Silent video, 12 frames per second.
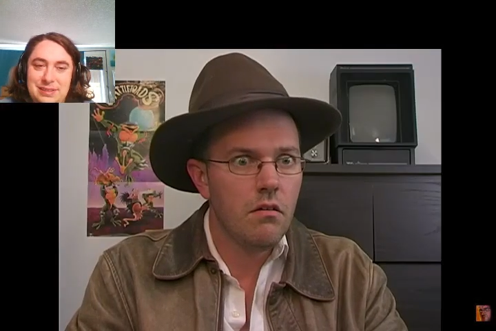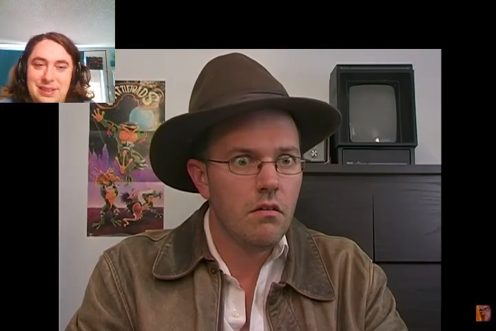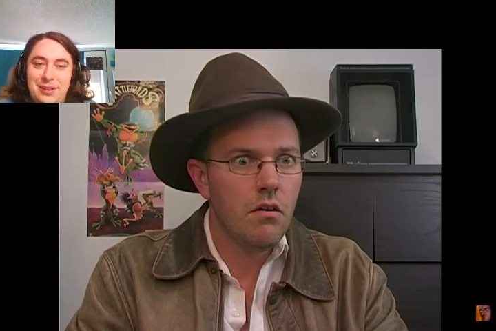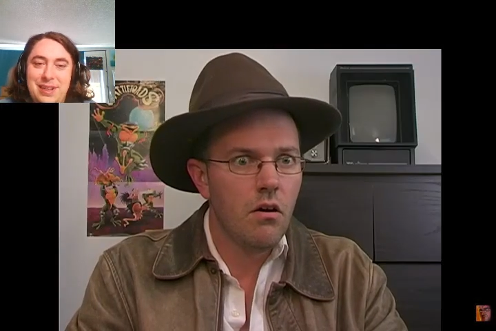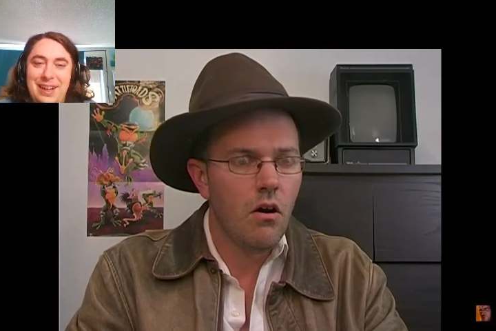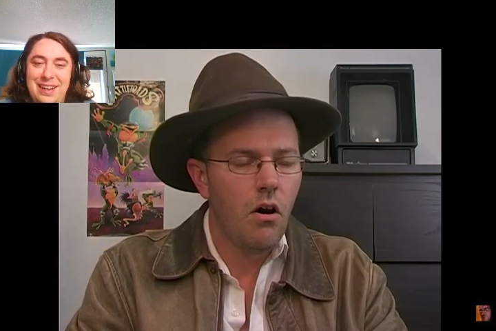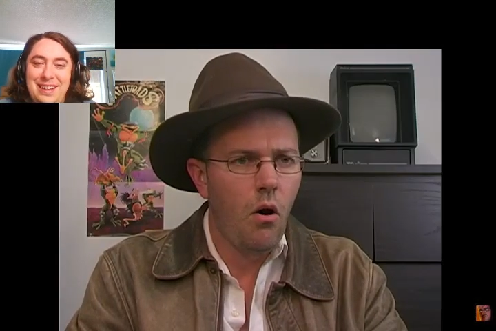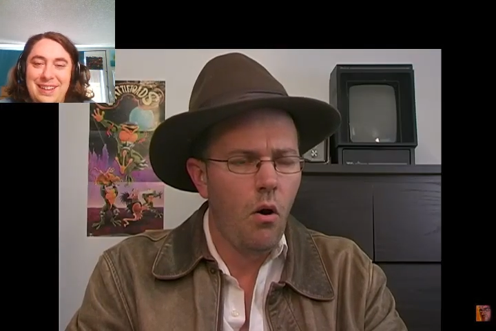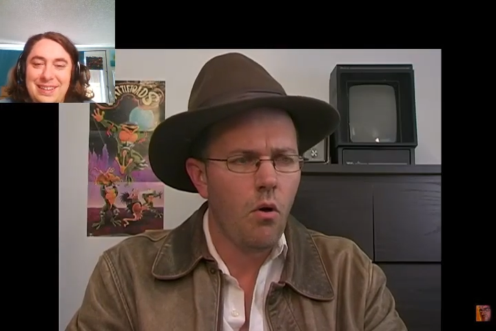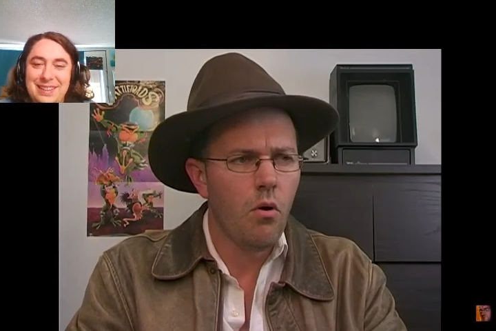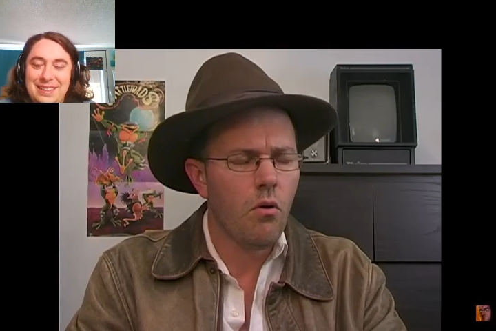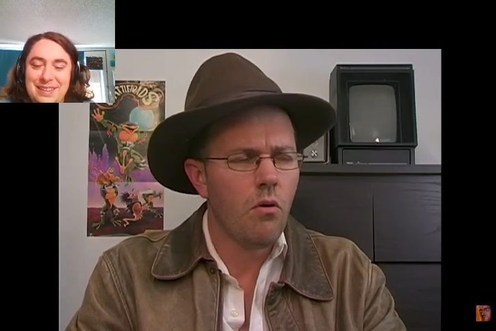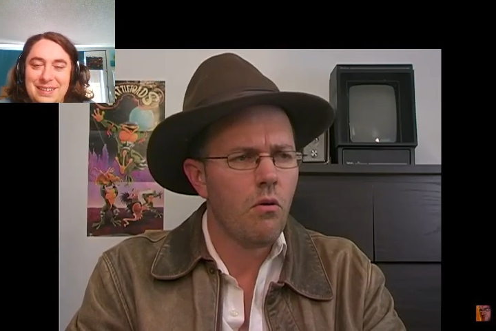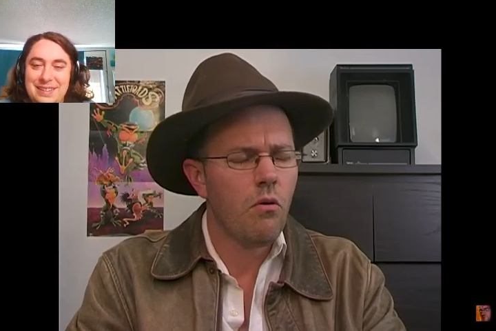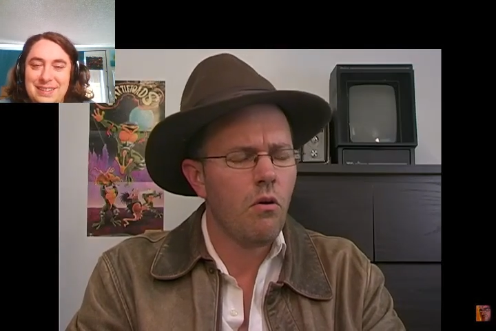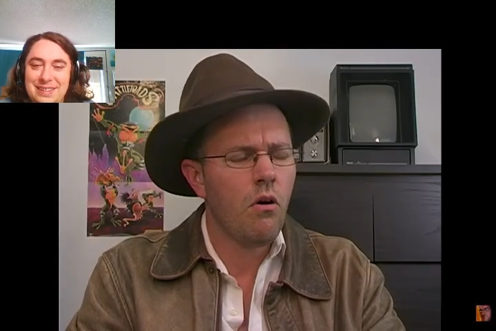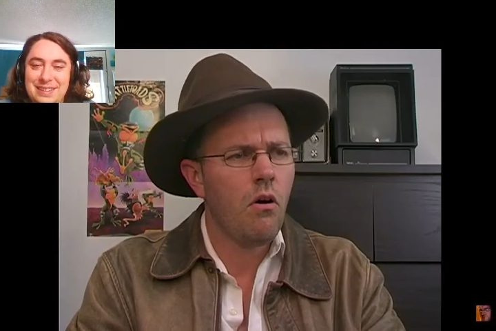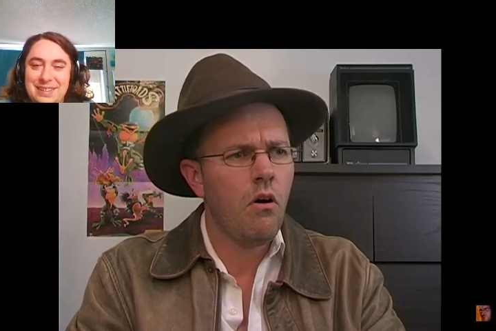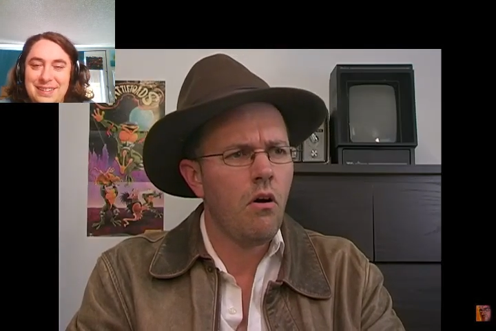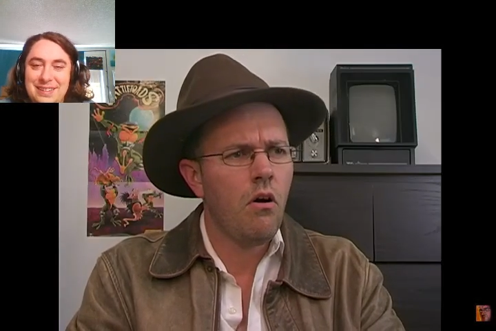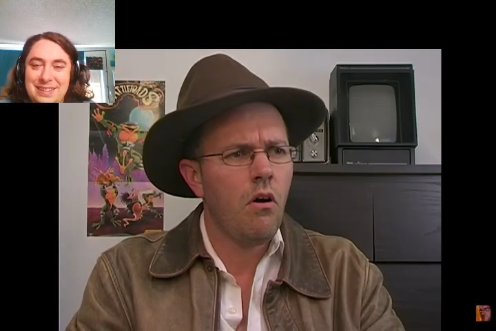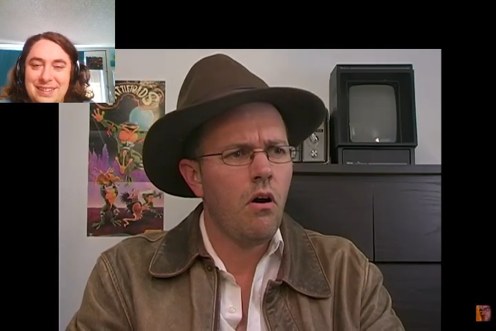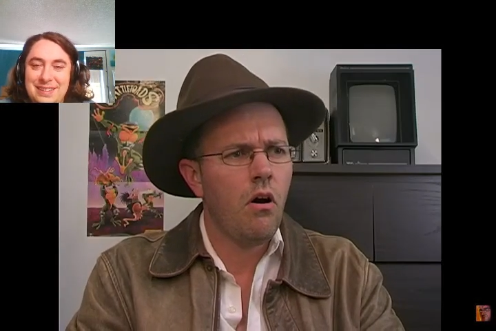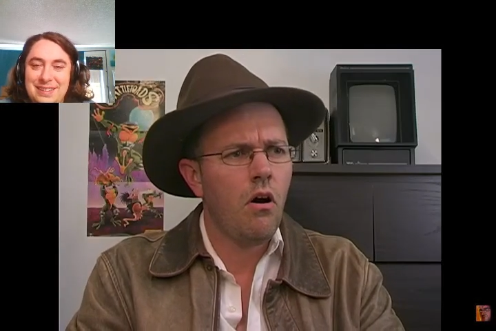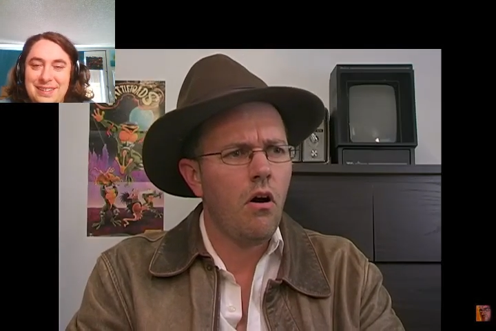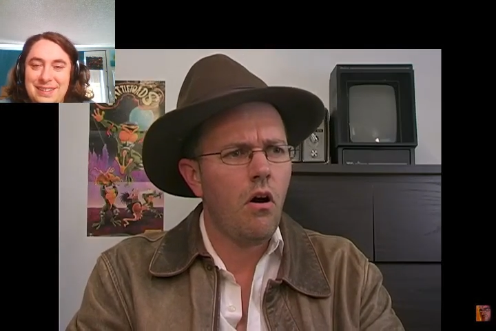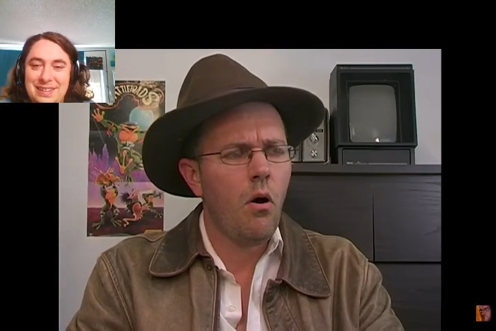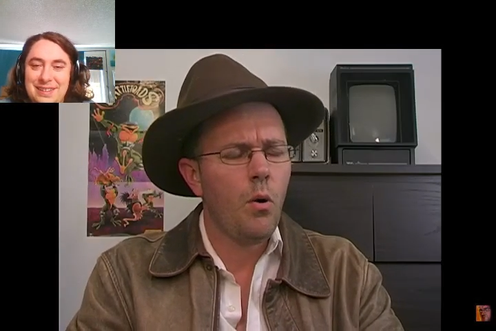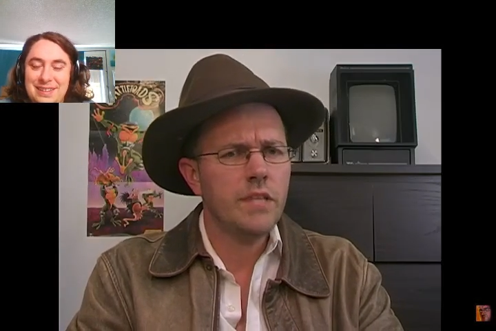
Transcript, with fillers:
Speaker 1: Okay. Oh,